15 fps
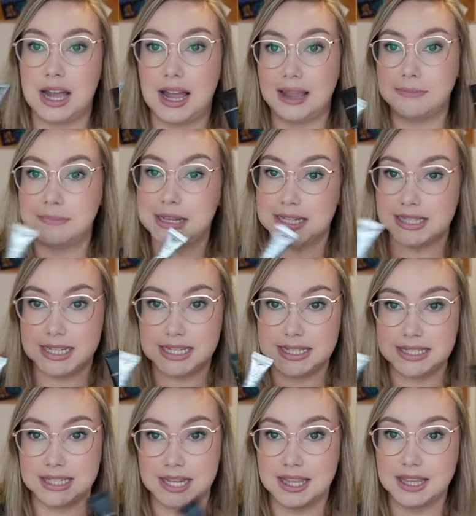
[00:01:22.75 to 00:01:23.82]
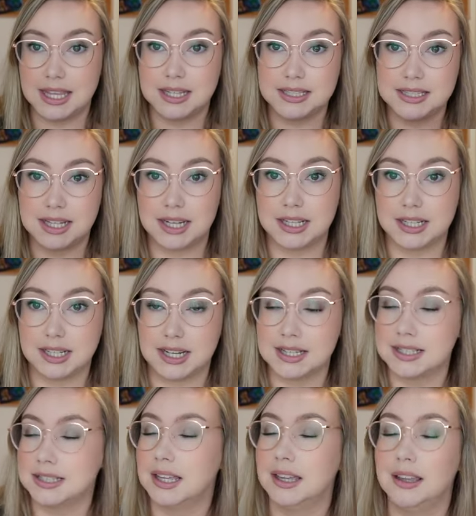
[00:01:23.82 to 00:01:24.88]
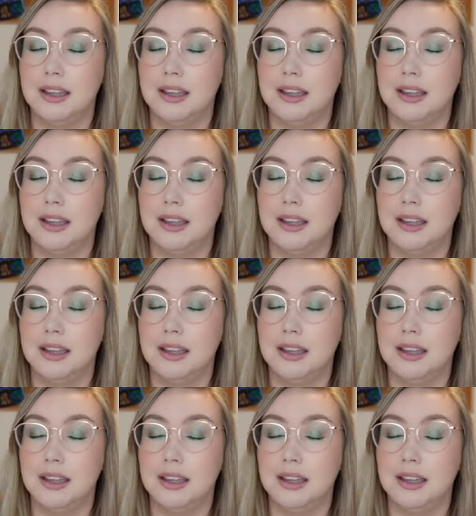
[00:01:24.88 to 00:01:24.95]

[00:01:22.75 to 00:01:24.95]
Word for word: I mix these together to get a nice